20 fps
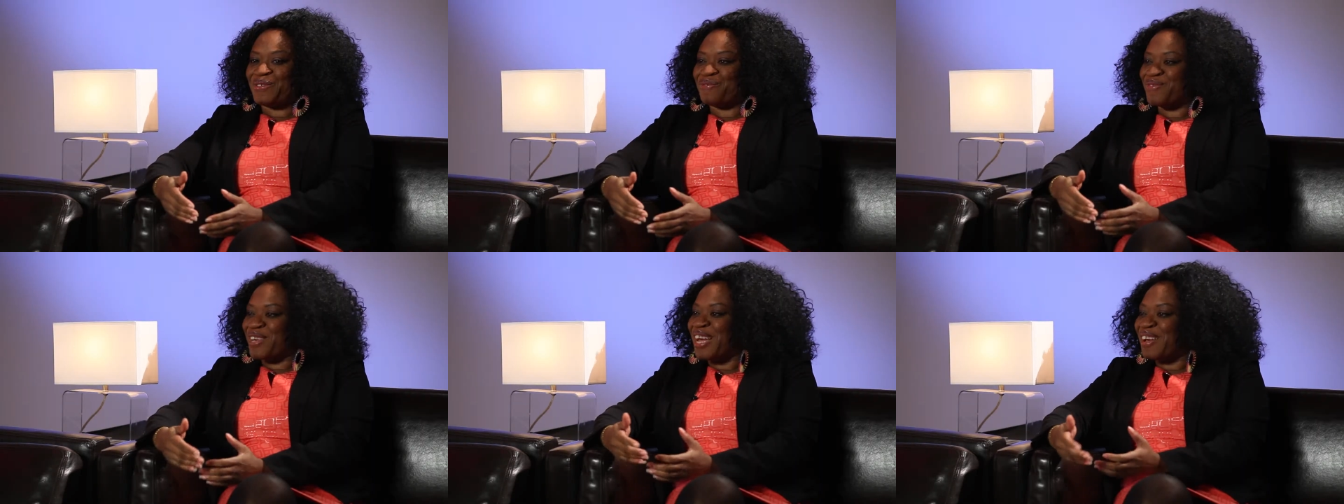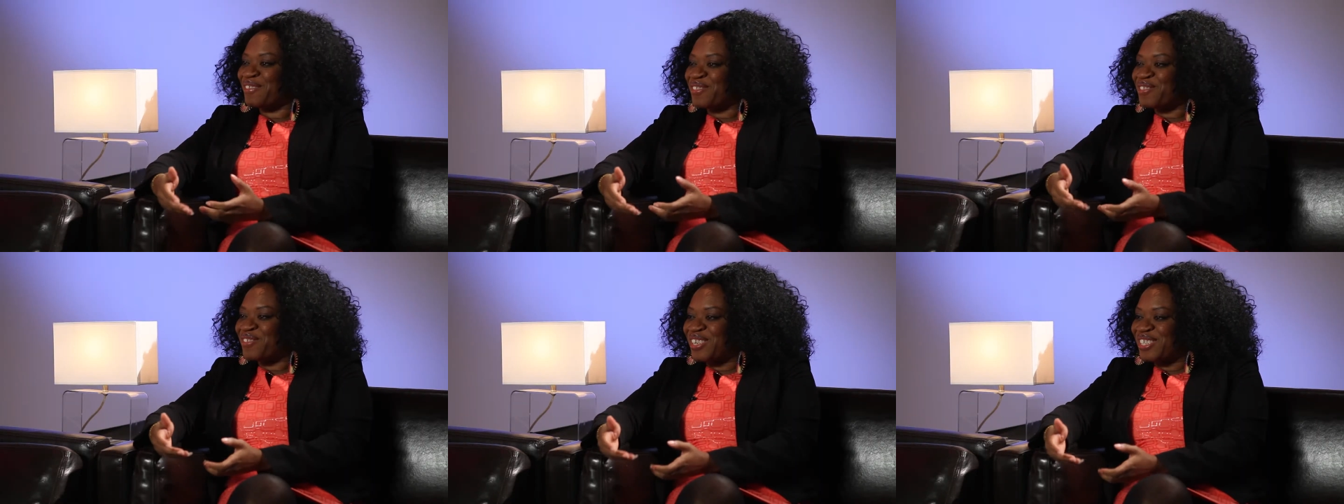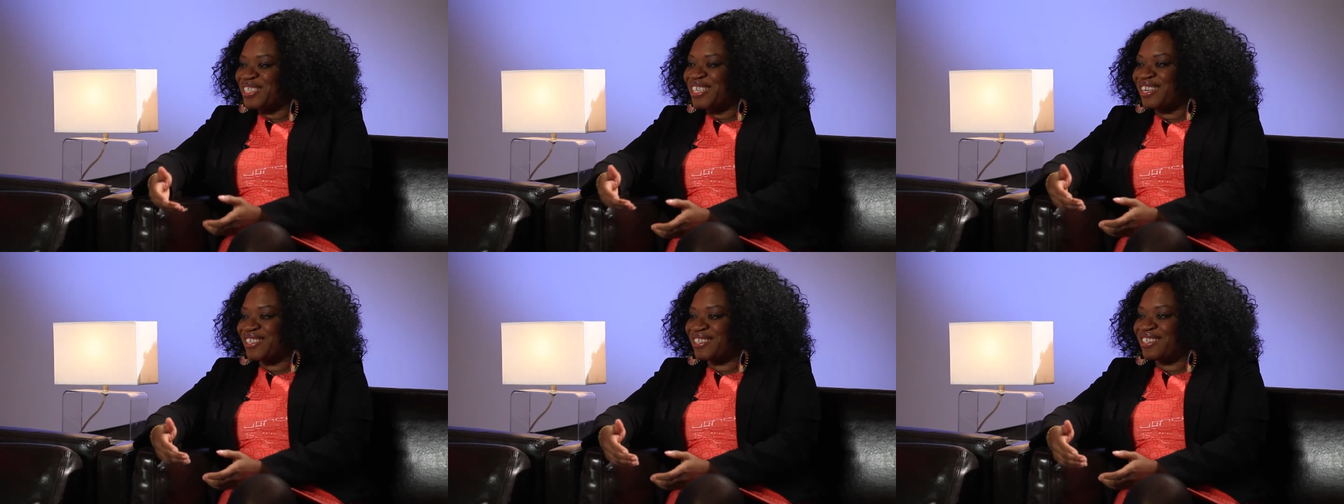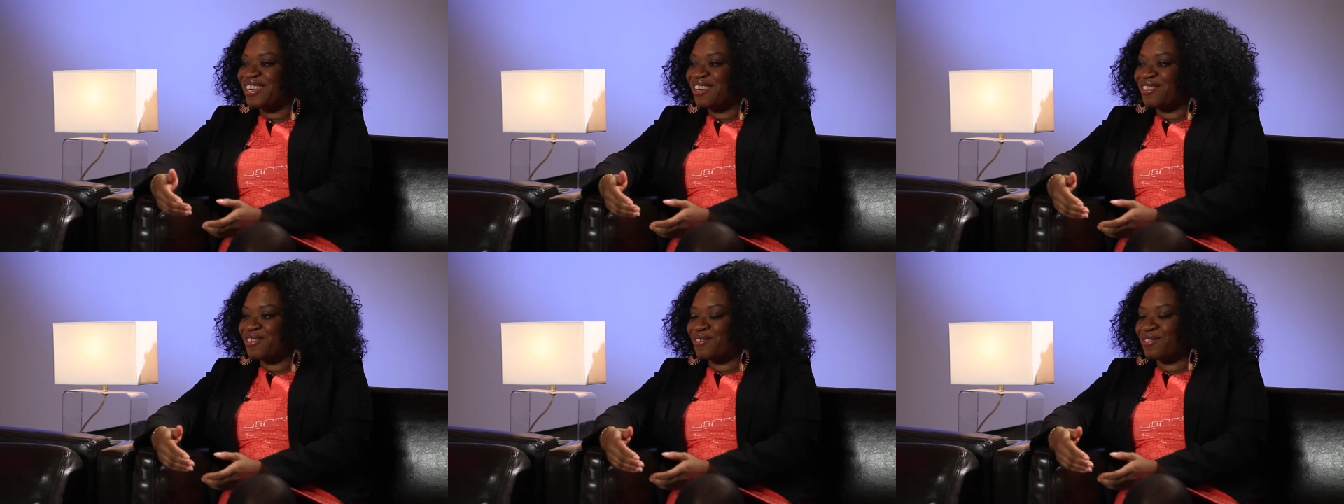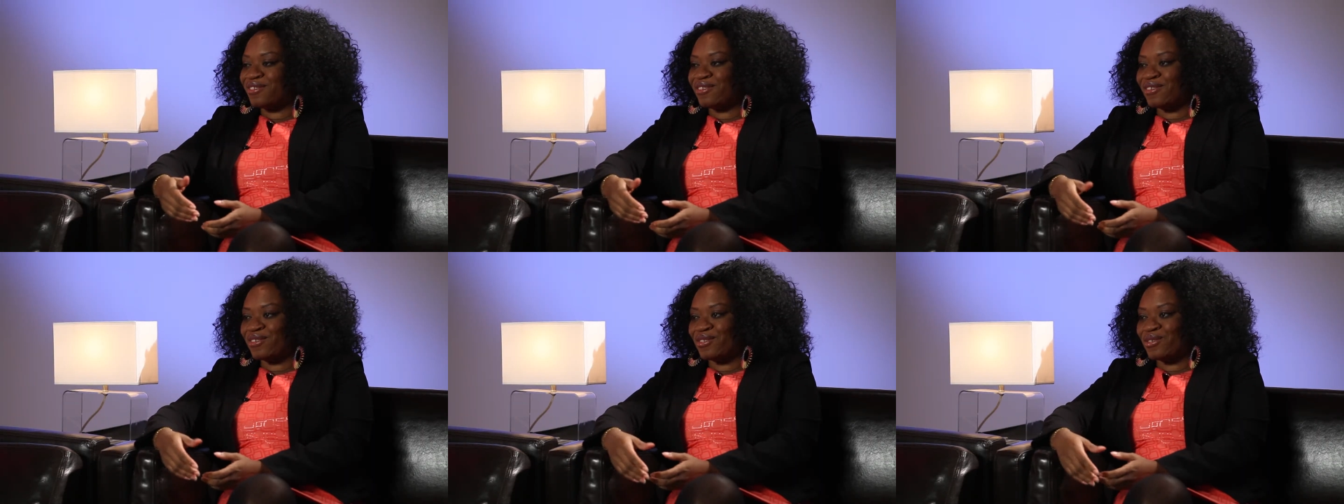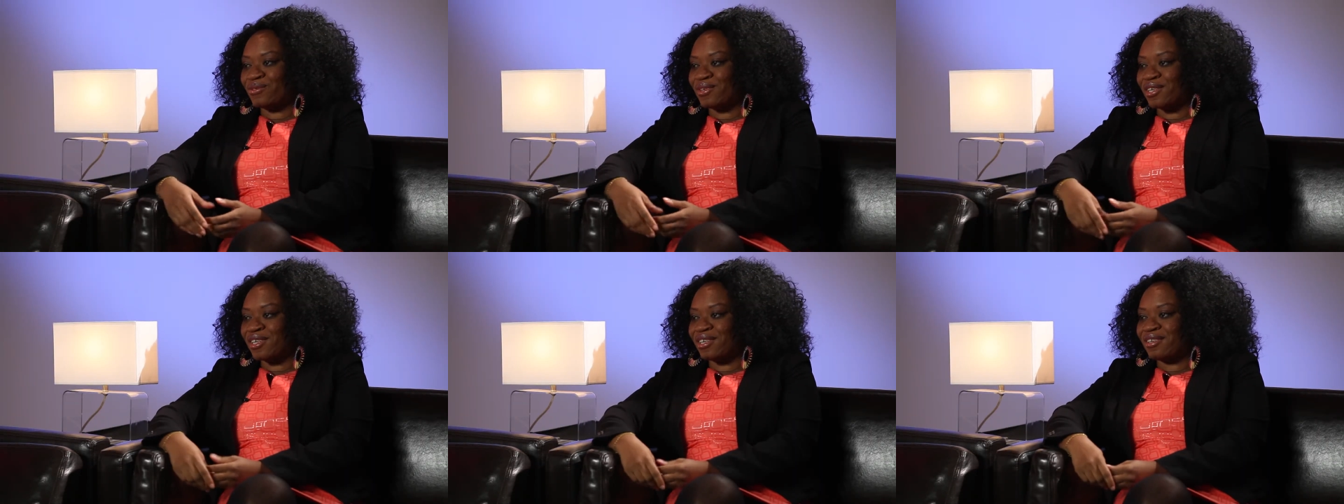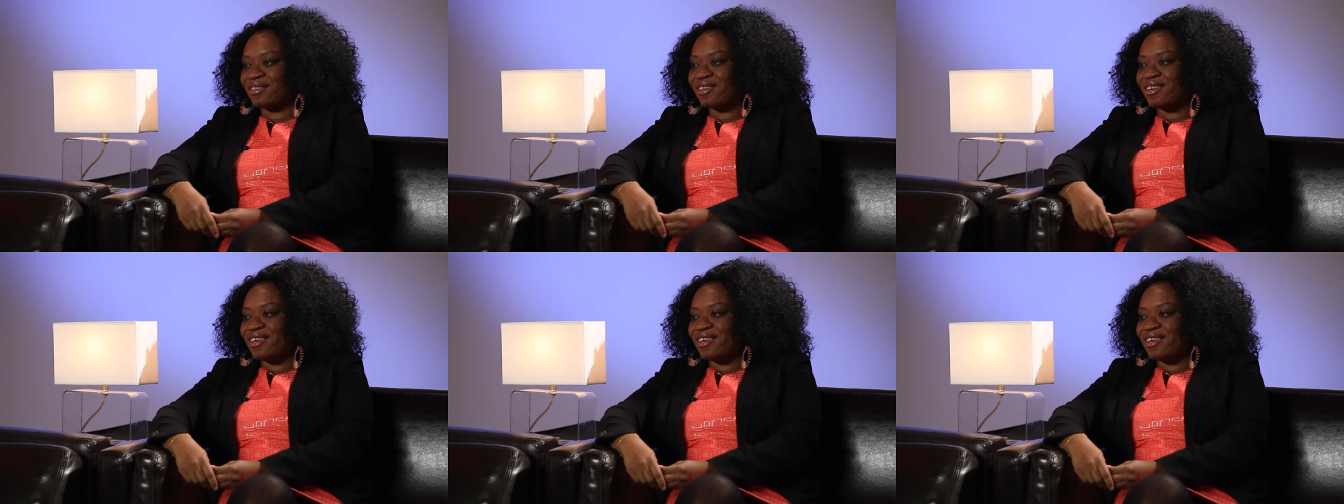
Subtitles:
we have to reach out to others that are doing it.